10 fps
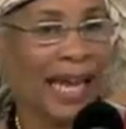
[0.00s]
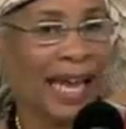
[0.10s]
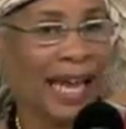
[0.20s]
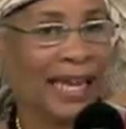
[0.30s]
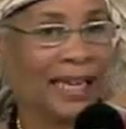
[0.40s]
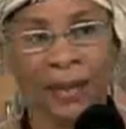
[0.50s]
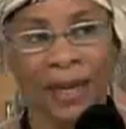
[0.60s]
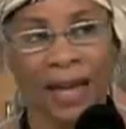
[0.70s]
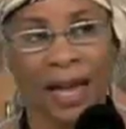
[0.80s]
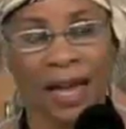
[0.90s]
And
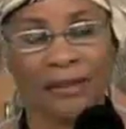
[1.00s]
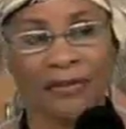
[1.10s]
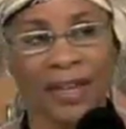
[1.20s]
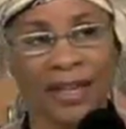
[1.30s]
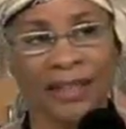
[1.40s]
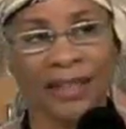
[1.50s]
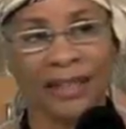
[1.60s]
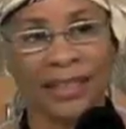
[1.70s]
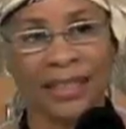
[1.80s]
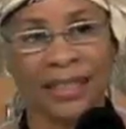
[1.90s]
I find
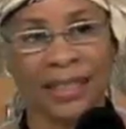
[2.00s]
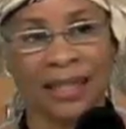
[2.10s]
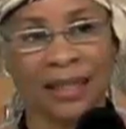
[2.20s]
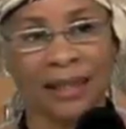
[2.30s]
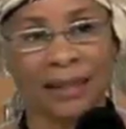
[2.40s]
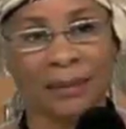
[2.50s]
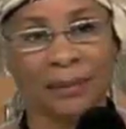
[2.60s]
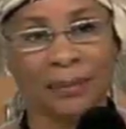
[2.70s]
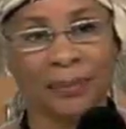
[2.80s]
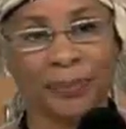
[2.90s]
that the
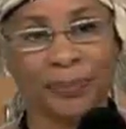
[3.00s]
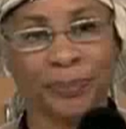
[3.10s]
um,